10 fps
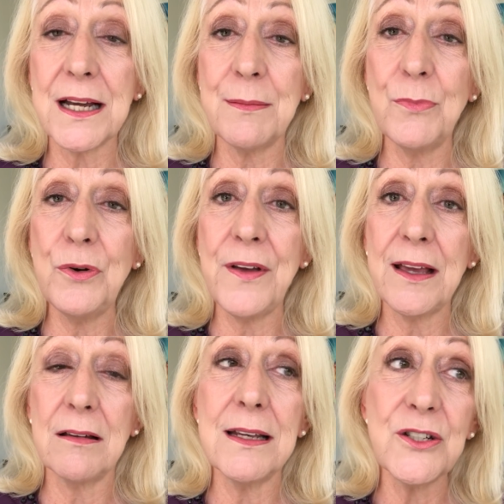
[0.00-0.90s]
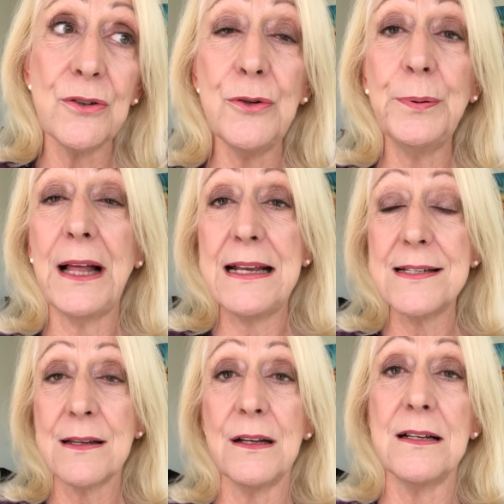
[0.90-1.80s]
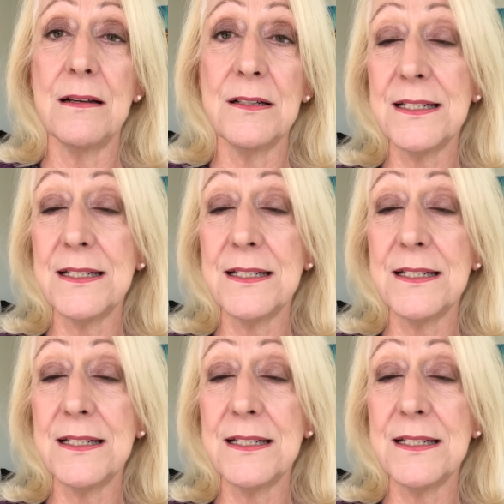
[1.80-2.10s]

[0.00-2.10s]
um, moving into a new place, uh,